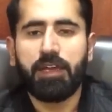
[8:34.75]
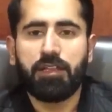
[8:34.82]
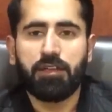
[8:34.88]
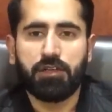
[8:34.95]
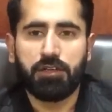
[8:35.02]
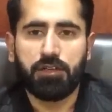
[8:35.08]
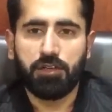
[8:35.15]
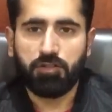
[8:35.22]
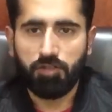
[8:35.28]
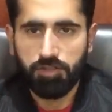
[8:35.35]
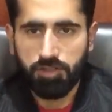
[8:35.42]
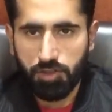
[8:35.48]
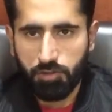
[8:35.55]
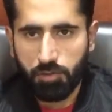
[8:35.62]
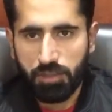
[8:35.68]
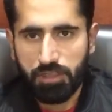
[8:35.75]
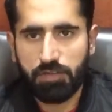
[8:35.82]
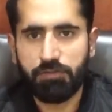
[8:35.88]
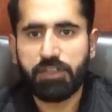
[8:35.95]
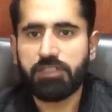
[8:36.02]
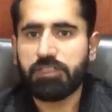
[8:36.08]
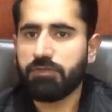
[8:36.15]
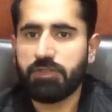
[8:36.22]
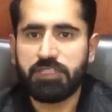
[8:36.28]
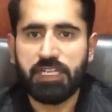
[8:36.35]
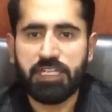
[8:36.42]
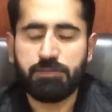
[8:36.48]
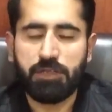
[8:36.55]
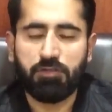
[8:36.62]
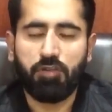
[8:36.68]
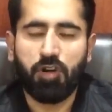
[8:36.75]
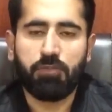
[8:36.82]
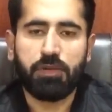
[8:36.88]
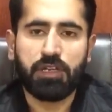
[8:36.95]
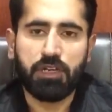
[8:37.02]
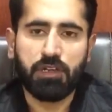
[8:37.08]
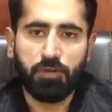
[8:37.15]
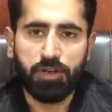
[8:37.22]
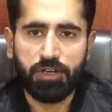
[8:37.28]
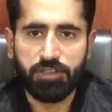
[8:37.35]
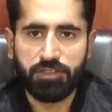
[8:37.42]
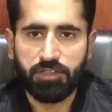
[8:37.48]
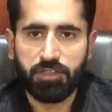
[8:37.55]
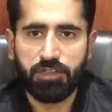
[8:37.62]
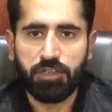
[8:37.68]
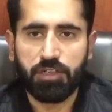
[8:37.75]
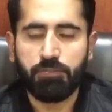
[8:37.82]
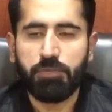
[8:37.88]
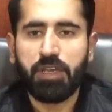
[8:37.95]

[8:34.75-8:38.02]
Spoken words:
the Constituent Convention which has been called by the Governor General.